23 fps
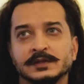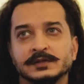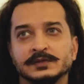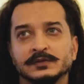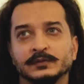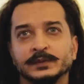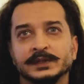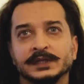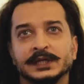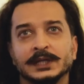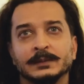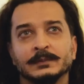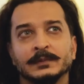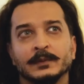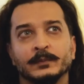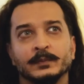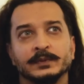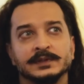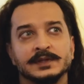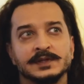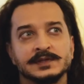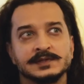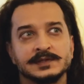So we came up
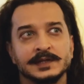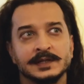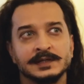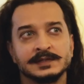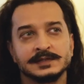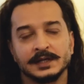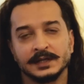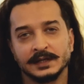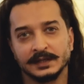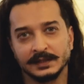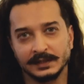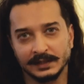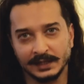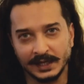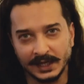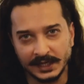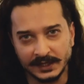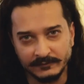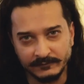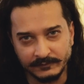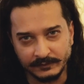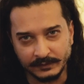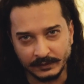with this entire
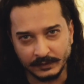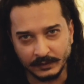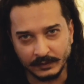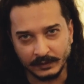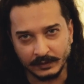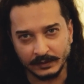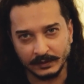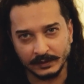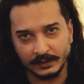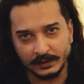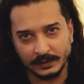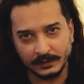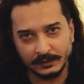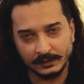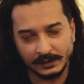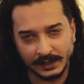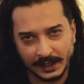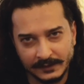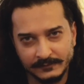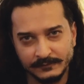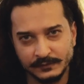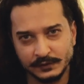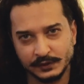live
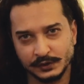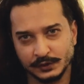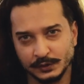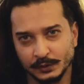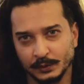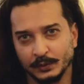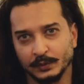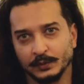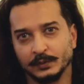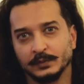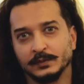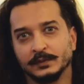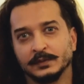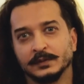show,